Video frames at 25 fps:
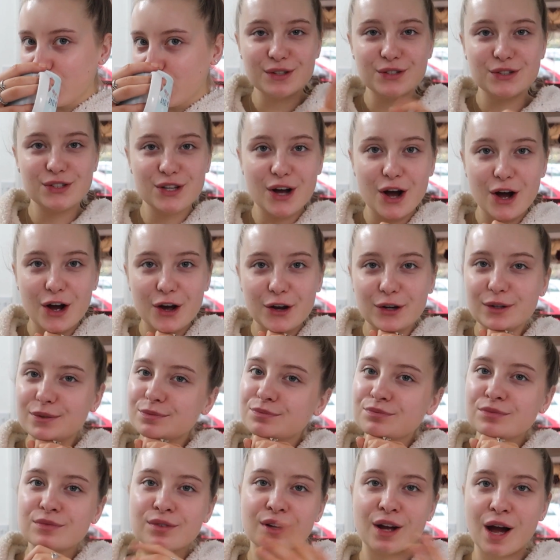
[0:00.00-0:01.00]
So
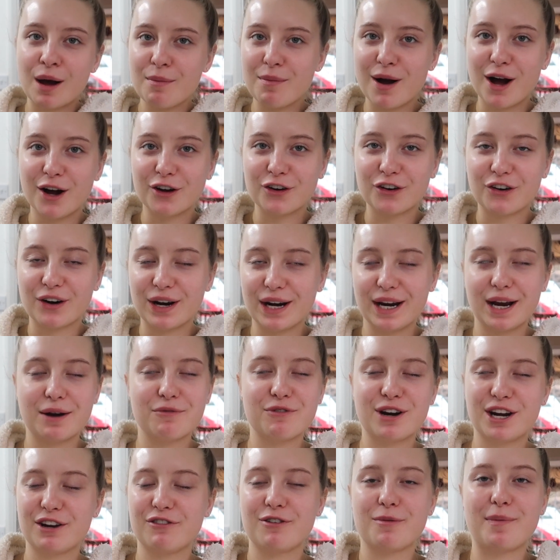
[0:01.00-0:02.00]
I'm hungry,
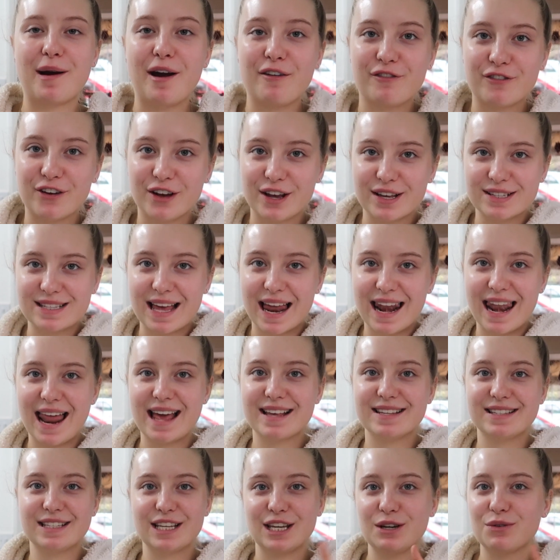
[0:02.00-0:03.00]
I'm ready for breakfast.
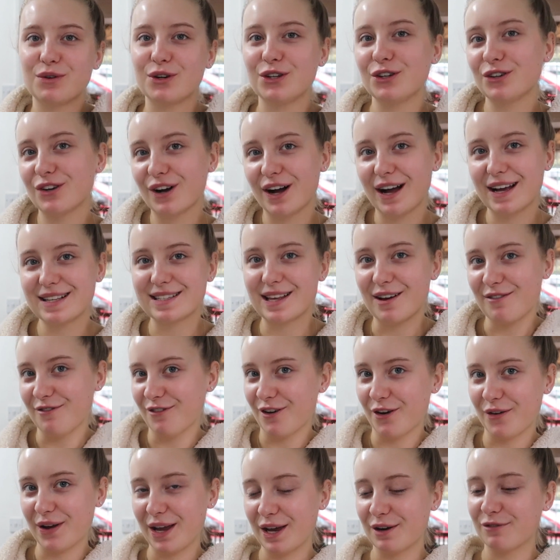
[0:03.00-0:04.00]
Let's see what you guys have
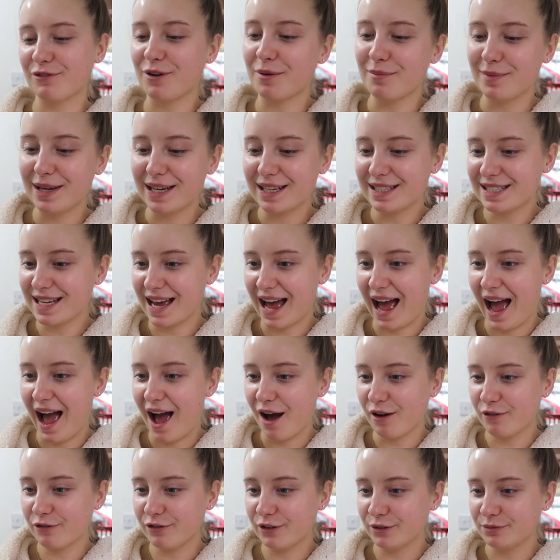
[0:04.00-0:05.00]
voted for me to
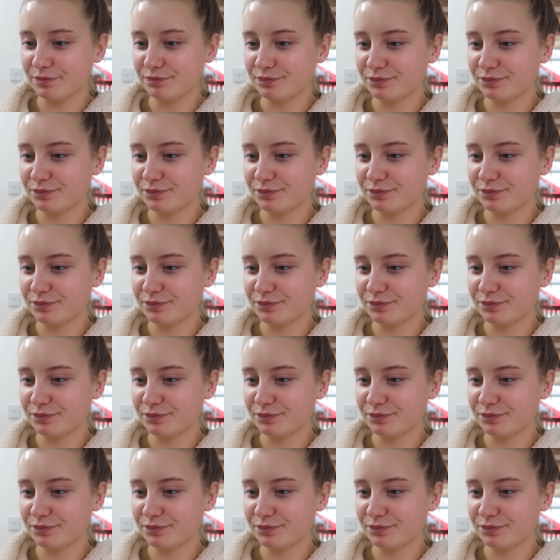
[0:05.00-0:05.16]
have.